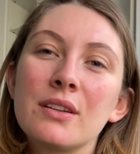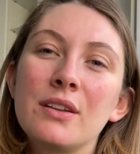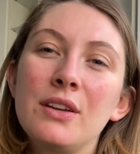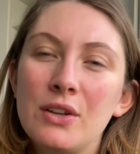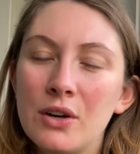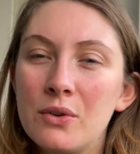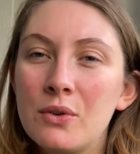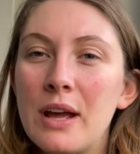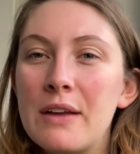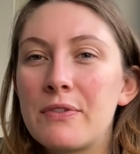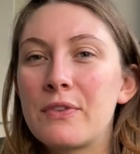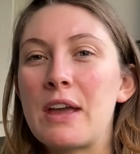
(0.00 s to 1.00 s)
You know,
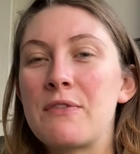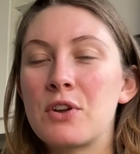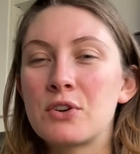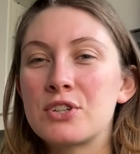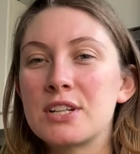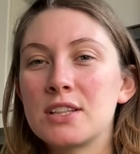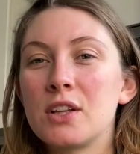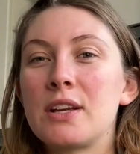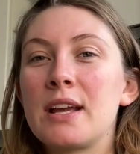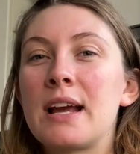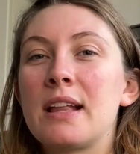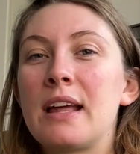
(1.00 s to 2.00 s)
if you're just
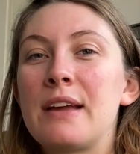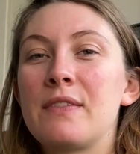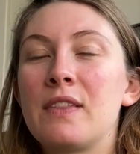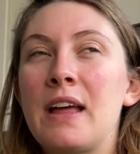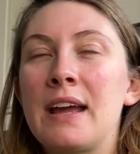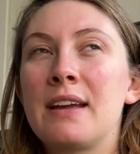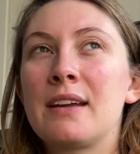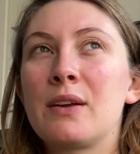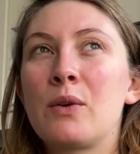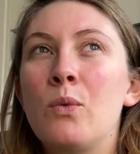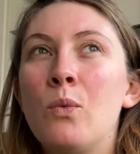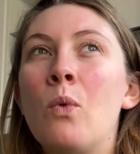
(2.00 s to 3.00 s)
looking at it like
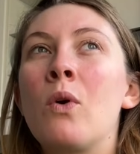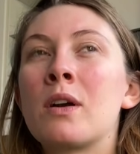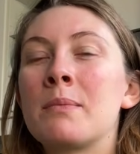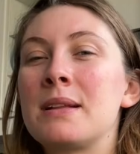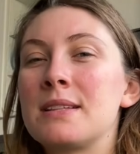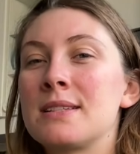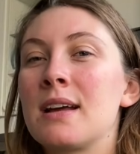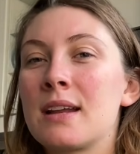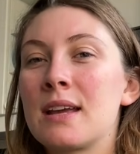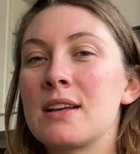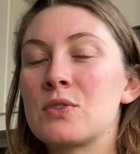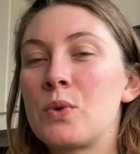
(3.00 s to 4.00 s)
warm and
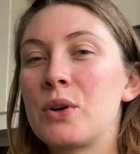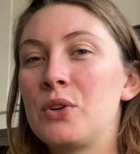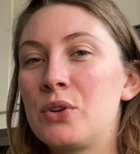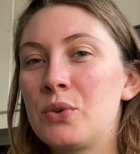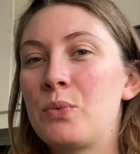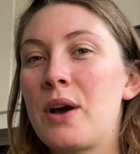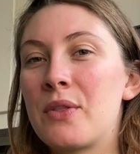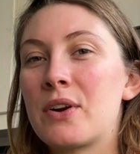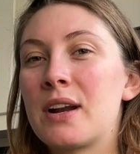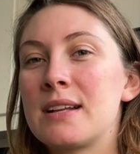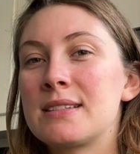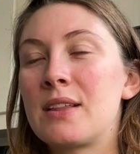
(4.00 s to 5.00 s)
sunny as what good weather
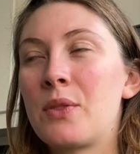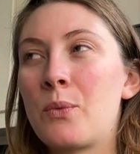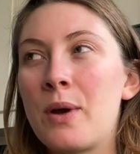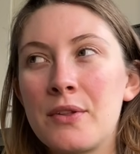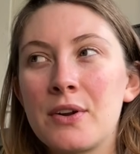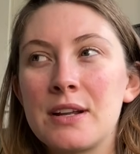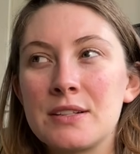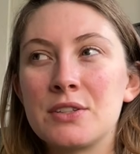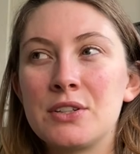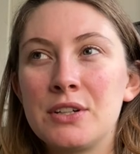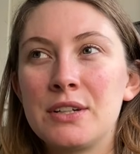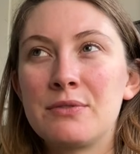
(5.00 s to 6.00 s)
is, then the weather is
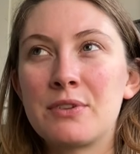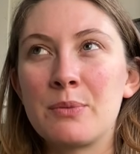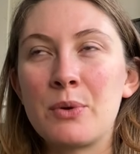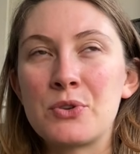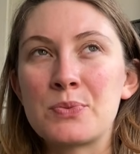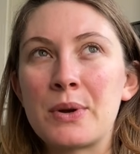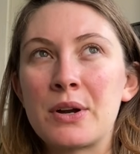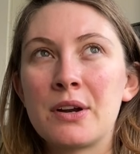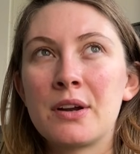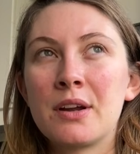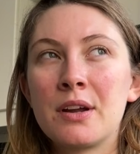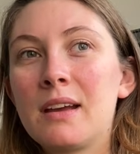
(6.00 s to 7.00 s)
good for the most
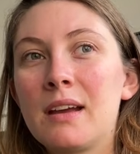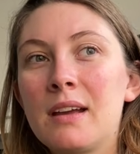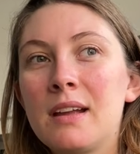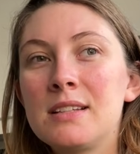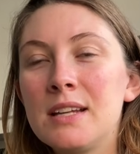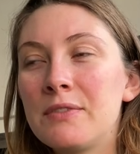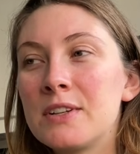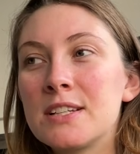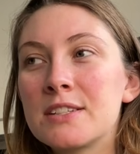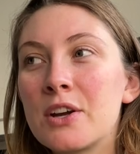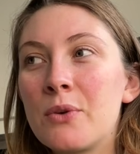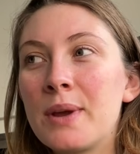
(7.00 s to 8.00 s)
part. In San
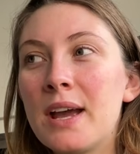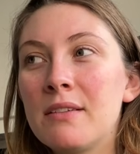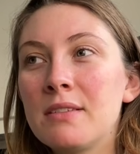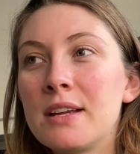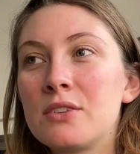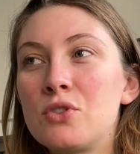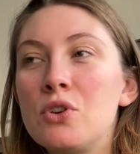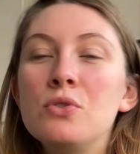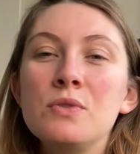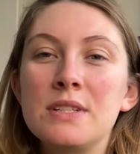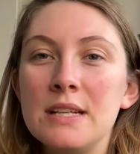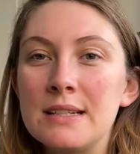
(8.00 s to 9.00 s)
Francisco, we have like 2
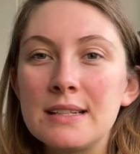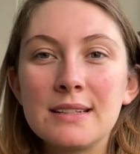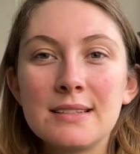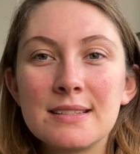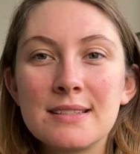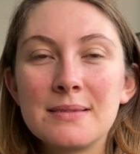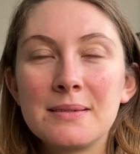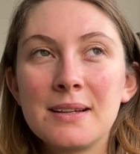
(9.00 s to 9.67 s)
seasons.